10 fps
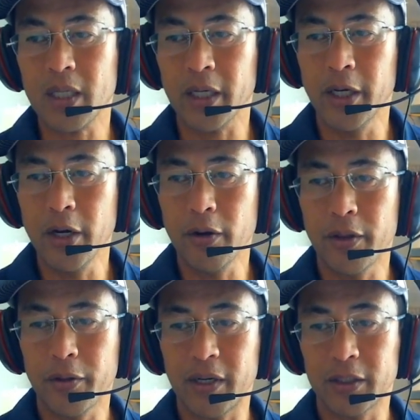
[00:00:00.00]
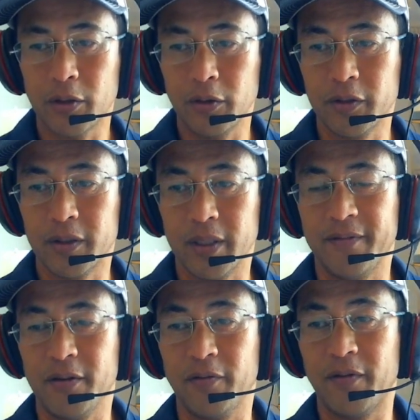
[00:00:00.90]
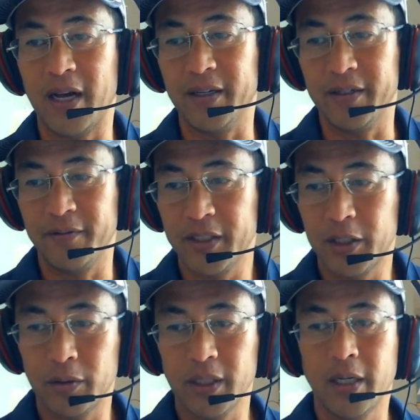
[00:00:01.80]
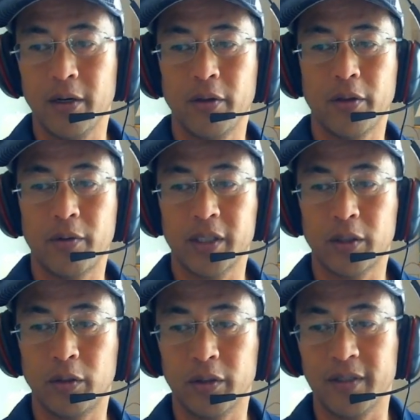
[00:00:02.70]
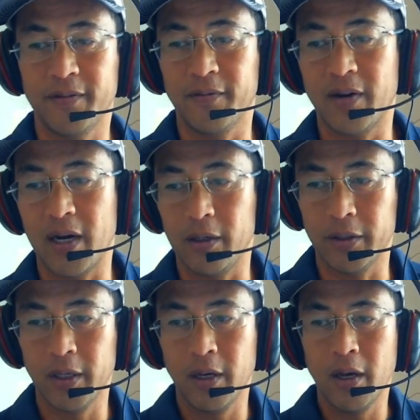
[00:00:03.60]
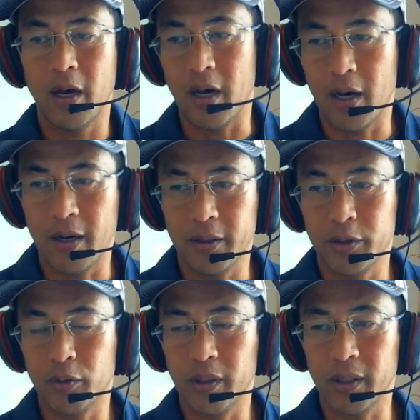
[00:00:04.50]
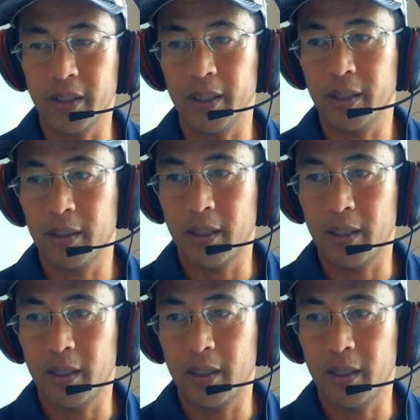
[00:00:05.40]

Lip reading: Here are the thresholds if you filed individually. Here are the thresholds if you filed jointly